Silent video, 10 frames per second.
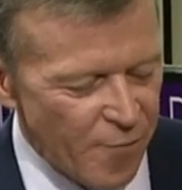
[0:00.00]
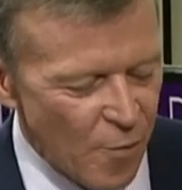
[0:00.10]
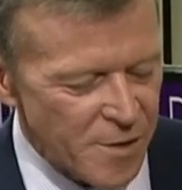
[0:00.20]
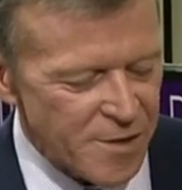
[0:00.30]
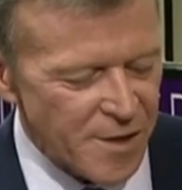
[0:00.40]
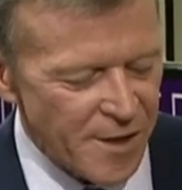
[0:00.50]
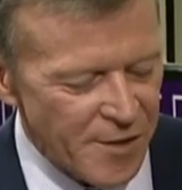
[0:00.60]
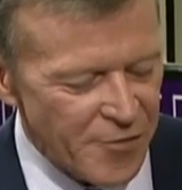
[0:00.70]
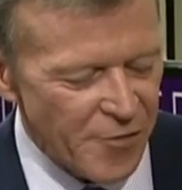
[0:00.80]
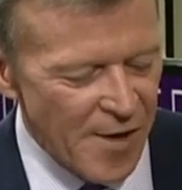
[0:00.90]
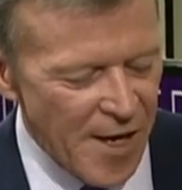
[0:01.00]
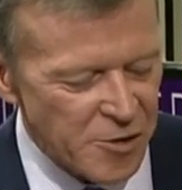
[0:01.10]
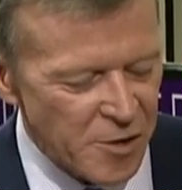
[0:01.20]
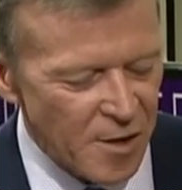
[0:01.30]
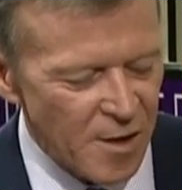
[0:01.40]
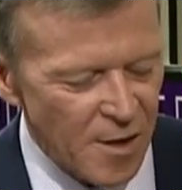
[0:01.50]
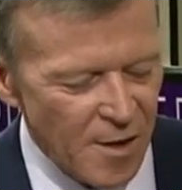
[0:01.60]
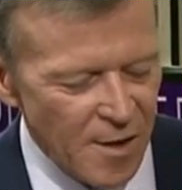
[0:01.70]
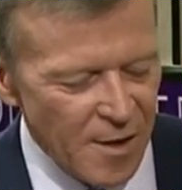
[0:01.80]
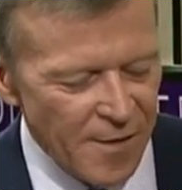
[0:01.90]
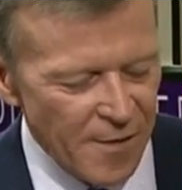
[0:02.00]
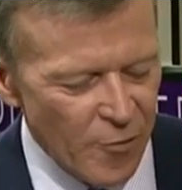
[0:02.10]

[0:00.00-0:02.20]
Force International and